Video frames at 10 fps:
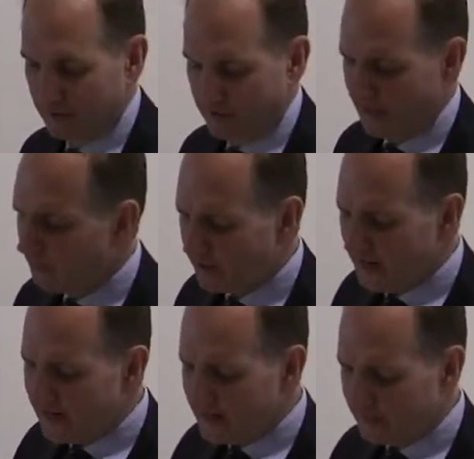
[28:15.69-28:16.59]
They were
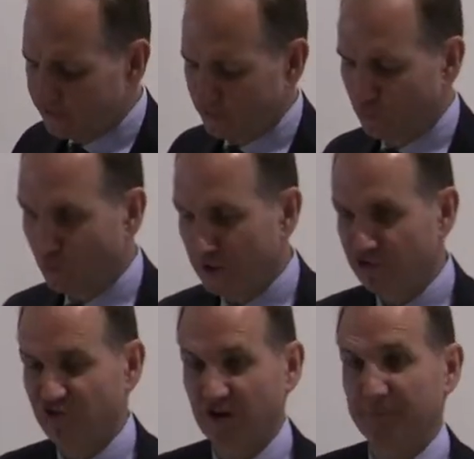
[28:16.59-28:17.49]
not able to
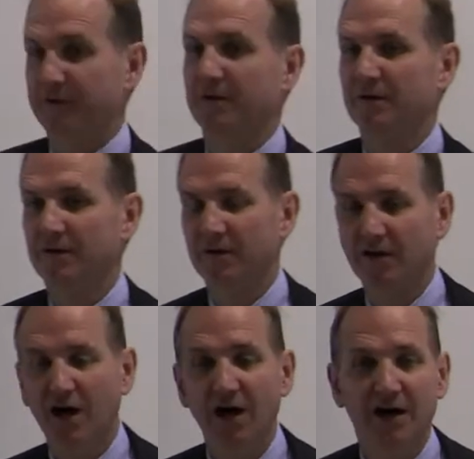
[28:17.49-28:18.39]
worship
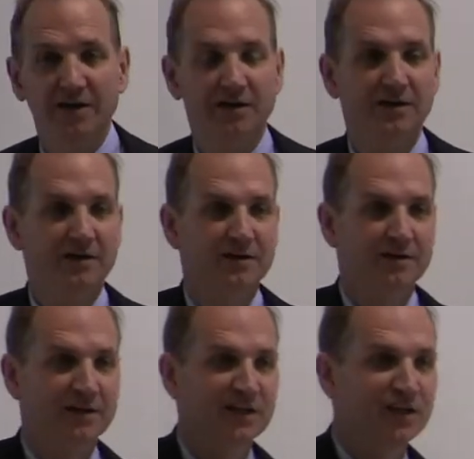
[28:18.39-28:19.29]
God
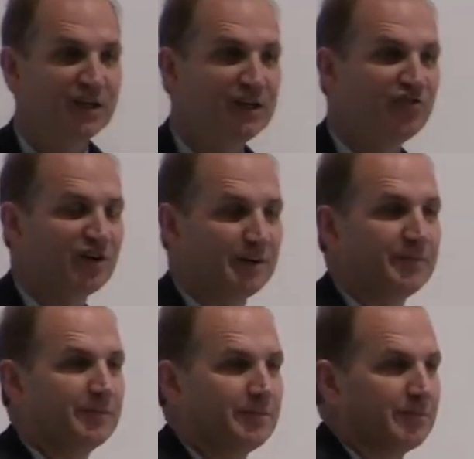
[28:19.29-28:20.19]
in Egypt.
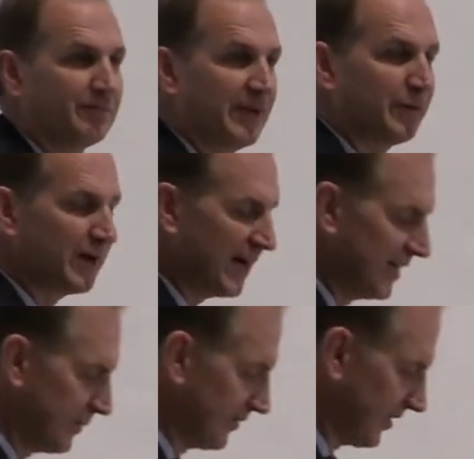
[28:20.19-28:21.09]
They were not
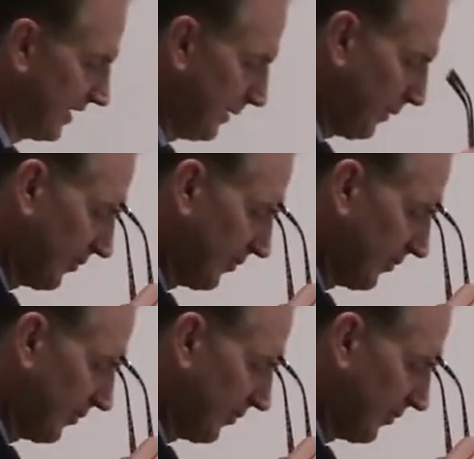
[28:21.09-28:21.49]
able to keep